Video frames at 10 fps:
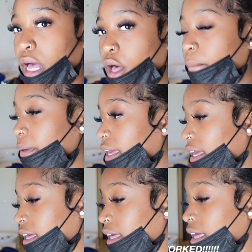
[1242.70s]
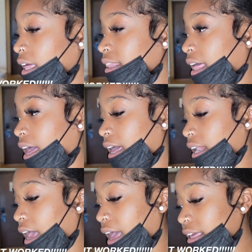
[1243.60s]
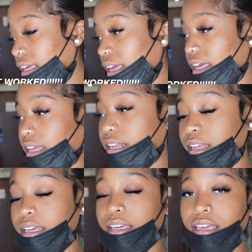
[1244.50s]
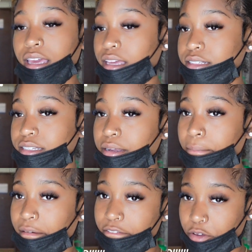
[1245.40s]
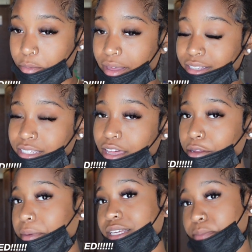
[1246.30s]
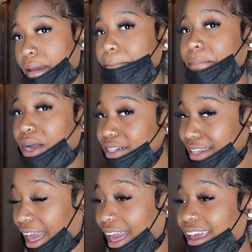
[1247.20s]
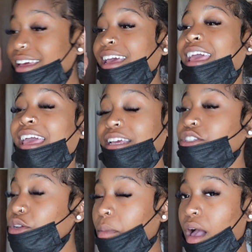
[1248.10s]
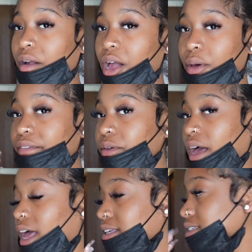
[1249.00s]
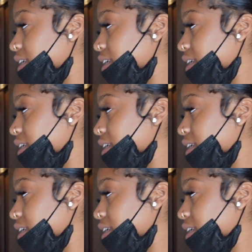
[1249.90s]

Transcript: hoping that I can get my phone back together because my birthday is tomorrow if you guys